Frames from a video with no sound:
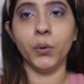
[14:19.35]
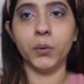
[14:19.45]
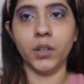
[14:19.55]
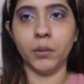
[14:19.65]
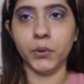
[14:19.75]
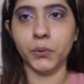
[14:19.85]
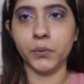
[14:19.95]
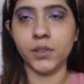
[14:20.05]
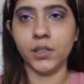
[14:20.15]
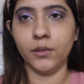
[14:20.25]
Huda
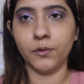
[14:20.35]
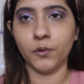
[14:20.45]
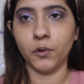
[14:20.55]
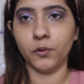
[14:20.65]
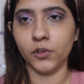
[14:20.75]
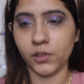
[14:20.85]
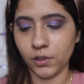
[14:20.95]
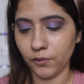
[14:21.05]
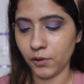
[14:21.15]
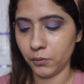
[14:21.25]
Beauty
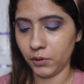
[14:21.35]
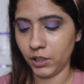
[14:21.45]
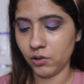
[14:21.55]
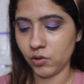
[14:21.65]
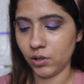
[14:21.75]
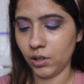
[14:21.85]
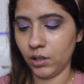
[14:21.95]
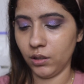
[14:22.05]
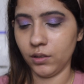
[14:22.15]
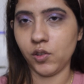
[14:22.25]
4-footer foundation
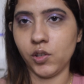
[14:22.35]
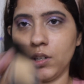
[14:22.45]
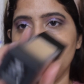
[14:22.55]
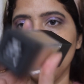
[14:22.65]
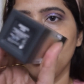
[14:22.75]
in the shade